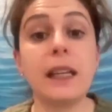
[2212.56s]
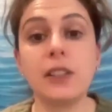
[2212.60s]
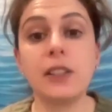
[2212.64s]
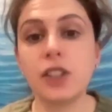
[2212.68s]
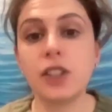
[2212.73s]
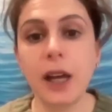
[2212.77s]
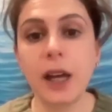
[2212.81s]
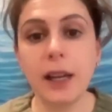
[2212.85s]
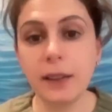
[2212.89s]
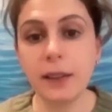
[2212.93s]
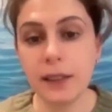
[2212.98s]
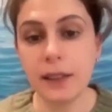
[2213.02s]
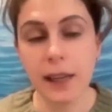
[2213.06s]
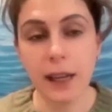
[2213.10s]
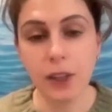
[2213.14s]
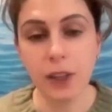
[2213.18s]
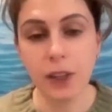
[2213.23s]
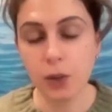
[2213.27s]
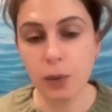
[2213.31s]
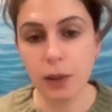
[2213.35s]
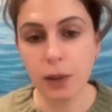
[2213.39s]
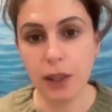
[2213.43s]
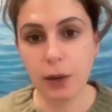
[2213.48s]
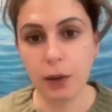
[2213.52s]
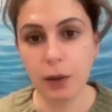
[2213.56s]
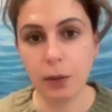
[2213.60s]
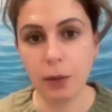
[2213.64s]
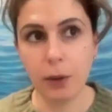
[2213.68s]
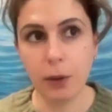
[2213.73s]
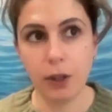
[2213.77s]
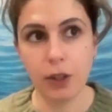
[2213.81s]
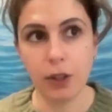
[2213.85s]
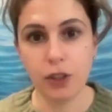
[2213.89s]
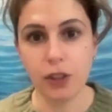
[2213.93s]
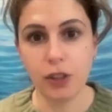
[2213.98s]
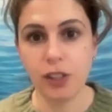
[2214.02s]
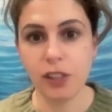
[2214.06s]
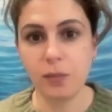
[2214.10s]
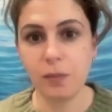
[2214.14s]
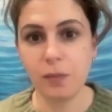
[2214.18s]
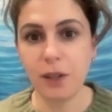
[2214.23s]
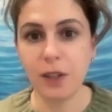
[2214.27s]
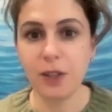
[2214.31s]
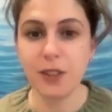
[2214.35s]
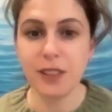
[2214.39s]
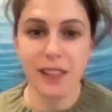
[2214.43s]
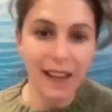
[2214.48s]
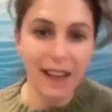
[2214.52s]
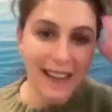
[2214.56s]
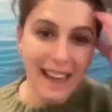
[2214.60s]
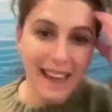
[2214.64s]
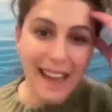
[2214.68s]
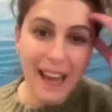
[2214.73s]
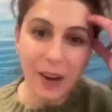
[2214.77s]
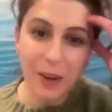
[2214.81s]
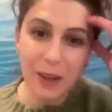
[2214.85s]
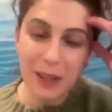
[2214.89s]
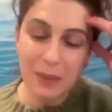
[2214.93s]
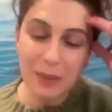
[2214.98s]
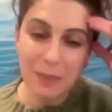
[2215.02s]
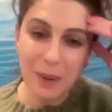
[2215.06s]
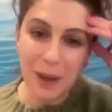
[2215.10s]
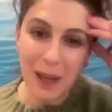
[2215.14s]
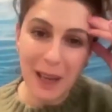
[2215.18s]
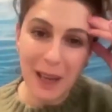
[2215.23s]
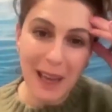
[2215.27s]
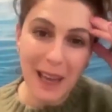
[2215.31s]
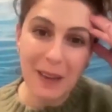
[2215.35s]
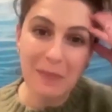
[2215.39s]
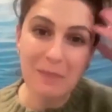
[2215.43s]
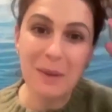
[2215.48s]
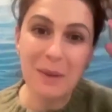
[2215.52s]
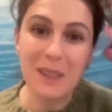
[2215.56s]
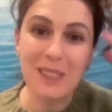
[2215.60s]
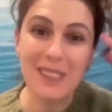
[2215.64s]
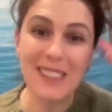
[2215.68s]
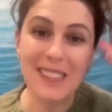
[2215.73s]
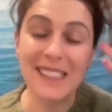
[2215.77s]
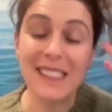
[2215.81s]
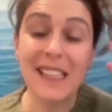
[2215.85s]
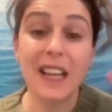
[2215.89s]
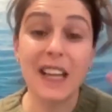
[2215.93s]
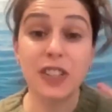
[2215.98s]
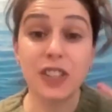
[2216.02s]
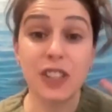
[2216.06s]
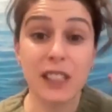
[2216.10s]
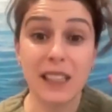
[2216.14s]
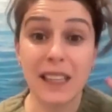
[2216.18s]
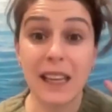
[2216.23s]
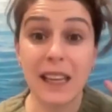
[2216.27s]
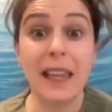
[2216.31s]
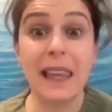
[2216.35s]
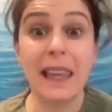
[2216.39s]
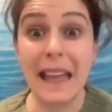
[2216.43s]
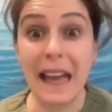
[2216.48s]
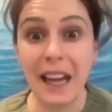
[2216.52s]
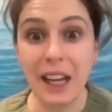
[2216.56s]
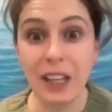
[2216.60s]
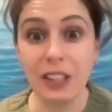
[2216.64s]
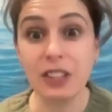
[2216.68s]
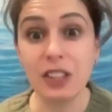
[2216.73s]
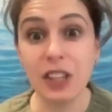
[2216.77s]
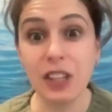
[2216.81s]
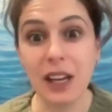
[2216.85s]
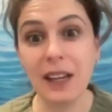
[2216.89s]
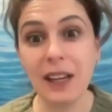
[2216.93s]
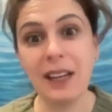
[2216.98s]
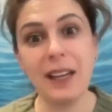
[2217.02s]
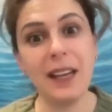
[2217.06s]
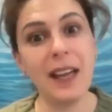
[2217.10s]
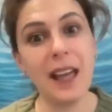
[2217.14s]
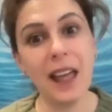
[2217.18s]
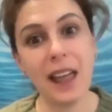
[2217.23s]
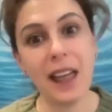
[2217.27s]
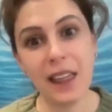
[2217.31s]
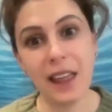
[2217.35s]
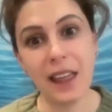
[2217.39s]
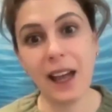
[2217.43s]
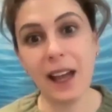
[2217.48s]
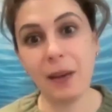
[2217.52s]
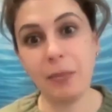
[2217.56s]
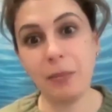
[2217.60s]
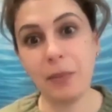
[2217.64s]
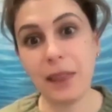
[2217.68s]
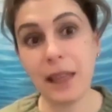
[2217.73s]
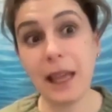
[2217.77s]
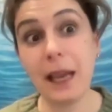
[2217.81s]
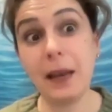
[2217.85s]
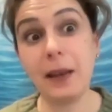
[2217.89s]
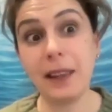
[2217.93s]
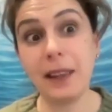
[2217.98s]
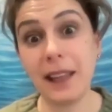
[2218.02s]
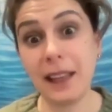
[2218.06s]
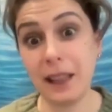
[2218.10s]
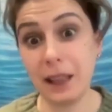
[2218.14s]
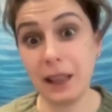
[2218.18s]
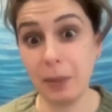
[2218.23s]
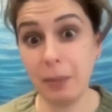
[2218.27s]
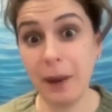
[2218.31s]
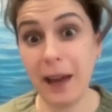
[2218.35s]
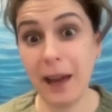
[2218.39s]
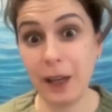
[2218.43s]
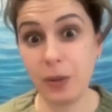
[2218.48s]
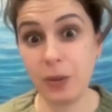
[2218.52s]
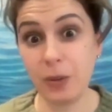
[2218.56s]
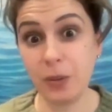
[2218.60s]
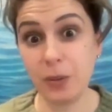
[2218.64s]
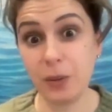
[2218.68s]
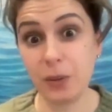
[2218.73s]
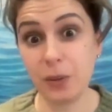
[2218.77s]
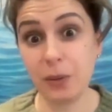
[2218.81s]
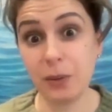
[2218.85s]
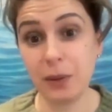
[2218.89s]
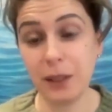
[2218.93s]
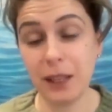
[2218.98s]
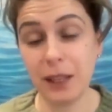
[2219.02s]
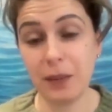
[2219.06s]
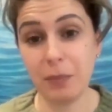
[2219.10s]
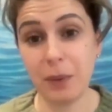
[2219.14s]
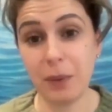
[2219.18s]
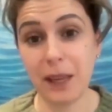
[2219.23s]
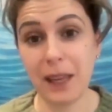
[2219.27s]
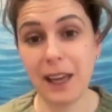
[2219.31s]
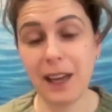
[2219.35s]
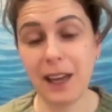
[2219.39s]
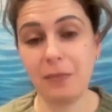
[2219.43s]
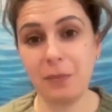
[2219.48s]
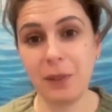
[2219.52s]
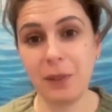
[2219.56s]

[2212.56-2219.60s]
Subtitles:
in touch with their emotions, because like our hippocampus is actually larger than the male hippocampus